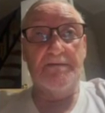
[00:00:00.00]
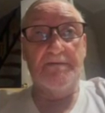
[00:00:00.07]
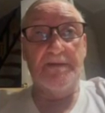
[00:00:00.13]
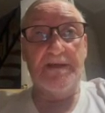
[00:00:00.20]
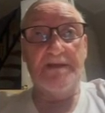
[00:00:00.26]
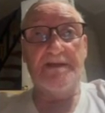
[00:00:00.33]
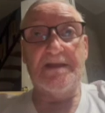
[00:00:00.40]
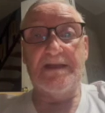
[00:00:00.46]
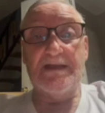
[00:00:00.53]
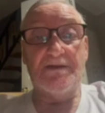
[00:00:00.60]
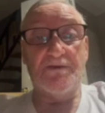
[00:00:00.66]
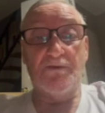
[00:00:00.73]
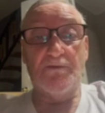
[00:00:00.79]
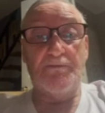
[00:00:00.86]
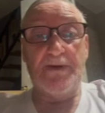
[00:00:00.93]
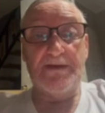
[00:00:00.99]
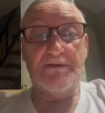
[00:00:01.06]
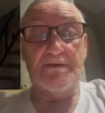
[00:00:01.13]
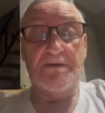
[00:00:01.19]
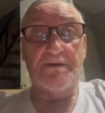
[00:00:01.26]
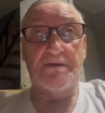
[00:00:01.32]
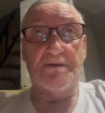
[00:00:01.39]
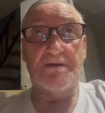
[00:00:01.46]
international
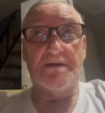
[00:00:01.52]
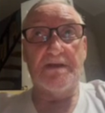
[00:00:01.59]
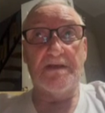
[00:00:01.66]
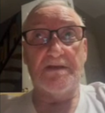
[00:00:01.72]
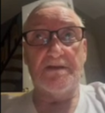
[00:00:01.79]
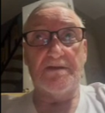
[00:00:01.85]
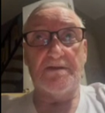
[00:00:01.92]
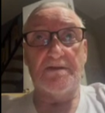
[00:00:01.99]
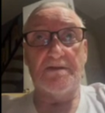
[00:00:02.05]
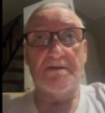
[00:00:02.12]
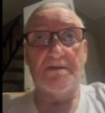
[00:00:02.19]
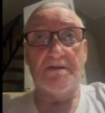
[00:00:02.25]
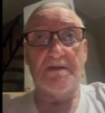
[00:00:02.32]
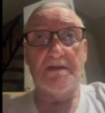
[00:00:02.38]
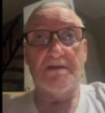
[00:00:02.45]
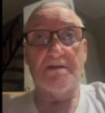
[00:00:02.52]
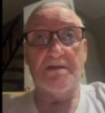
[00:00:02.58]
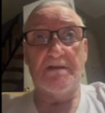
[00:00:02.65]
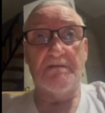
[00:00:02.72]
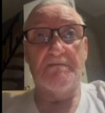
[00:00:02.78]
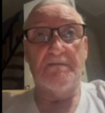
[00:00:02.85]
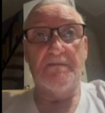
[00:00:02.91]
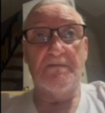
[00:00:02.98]
pensions. It's
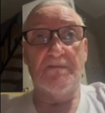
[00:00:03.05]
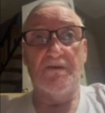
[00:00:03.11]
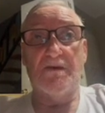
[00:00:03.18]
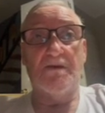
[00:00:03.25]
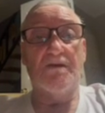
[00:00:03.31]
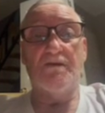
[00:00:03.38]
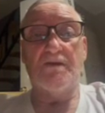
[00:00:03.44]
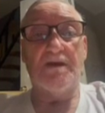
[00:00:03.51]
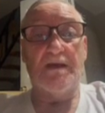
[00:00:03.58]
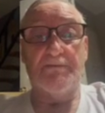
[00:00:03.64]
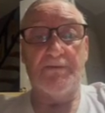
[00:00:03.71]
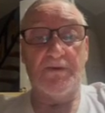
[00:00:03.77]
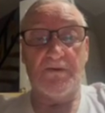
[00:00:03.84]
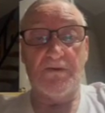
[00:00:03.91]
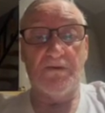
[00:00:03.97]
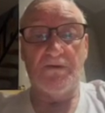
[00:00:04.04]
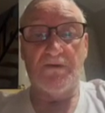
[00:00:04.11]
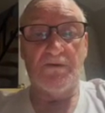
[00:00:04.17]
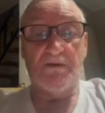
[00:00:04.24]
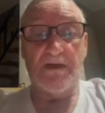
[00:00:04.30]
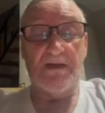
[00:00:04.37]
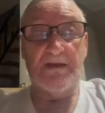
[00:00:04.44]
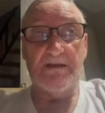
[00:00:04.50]
you can look it up on Google.
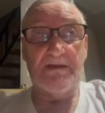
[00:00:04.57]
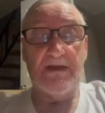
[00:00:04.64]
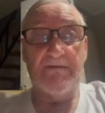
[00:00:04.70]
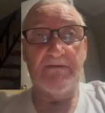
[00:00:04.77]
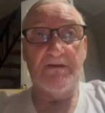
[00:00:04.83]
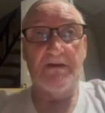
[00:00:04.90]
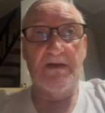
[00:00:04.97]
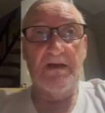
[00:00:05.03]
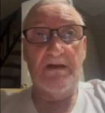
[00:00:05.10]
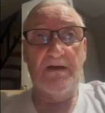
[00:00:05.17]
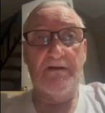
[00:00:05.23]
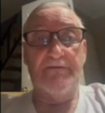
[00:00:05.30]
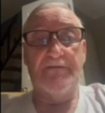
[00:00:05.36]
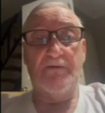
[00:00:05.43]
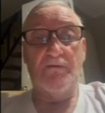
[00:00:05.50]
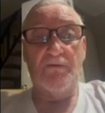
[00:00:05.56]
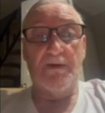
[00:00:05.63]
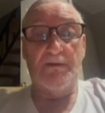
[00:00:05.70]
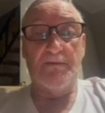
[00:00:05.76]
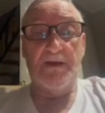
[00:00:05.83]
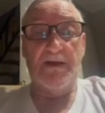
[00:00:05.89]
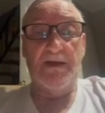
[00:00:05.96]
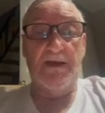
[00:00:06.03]
They have a phone
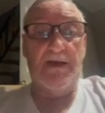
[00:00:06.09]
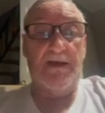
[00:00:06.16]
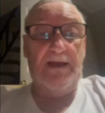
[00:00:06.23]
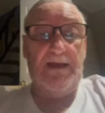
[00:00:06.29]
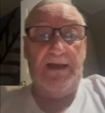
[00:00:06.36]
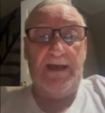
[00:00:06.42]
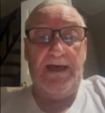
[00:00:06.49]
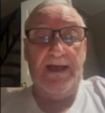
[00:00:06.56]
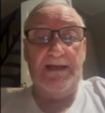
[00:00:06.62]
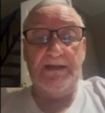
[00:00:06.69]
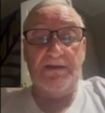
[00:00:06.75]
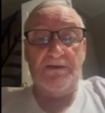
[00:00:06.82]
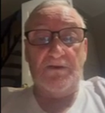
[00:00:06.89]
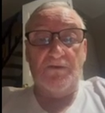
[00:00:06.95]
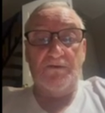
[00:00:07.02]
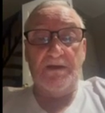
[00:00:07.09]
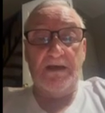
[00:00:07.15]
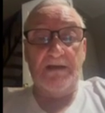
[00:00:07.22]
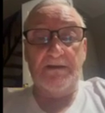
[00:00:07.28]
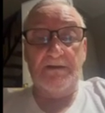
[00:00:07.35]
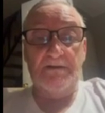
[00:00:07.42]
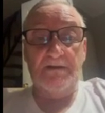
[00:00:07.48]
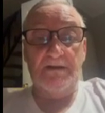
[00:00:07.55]
number. And it's all
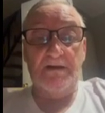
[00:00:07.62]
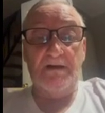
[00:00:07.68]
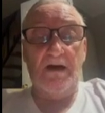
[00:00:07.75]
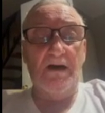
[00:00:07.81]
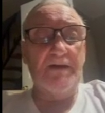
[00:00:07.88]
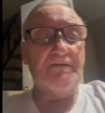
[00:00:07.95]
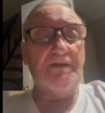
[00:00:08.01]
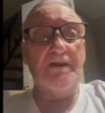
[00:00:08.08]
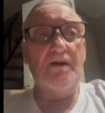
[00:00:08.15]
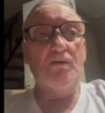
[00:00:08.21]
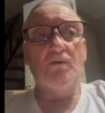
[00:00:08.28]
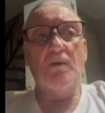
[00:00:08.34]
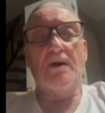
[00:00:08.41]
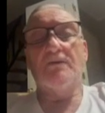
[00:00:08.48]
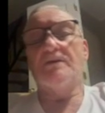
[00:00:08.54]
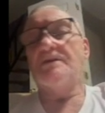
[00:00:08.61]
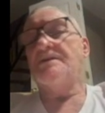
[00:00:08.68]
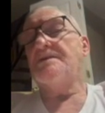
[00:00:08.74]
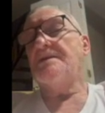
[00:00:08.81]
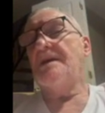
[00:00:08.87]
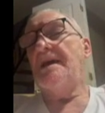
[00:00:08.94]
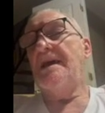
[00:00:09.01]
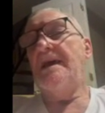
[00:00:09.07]
done. I had no worries.
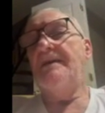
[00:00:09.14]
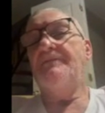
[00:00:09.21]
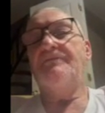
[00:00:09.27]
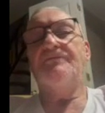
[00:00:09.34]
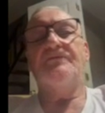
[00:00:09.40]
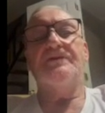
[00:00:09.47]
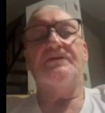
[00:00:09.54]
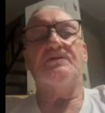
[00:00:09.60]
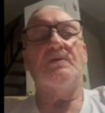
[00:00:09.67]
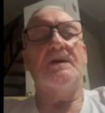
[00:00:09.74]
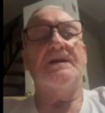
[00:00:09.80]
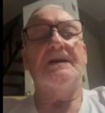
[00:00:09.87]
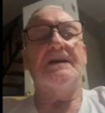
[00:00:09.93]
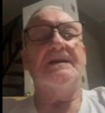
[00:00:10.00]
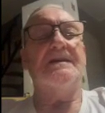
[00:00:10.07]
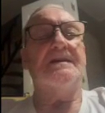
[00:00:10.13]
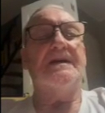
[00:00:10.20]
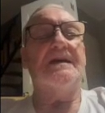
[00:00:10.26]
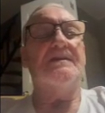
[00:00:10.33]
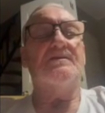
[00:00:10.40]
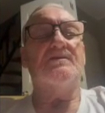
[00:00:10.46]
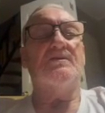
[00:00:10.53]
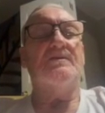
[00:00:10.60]
Every 28
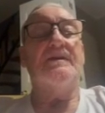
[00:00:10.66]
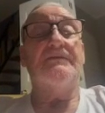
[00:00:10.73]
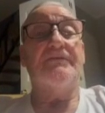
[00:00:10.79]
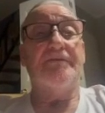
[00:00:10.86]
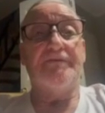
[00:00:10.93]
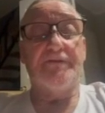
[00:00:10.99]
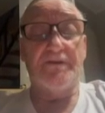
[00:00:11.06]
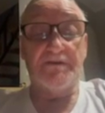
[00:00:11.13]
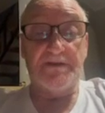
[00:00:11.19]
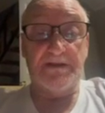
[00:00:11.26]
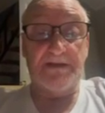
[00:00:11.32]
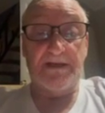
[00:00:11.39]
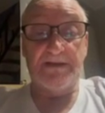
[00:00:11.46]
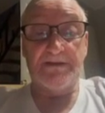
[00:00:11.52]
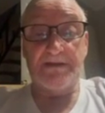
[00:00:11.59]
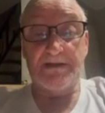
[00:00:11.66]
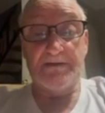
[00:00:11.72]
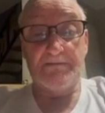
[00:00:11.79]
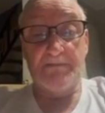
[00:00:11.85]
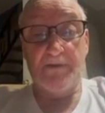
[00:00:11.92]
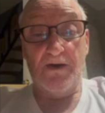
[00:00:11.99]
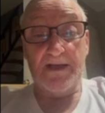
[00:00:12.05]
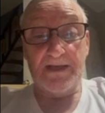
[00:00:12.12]
days or every 30 days in
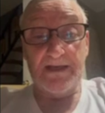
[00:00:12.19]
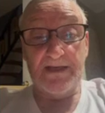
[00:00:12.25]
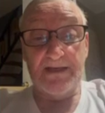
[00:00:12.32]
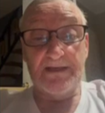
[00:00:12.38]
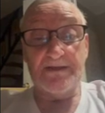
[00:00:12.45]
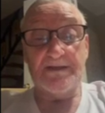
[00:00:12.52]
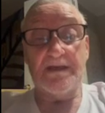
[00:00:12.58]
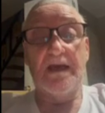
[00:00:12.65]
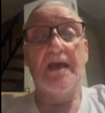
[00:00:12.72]
my case,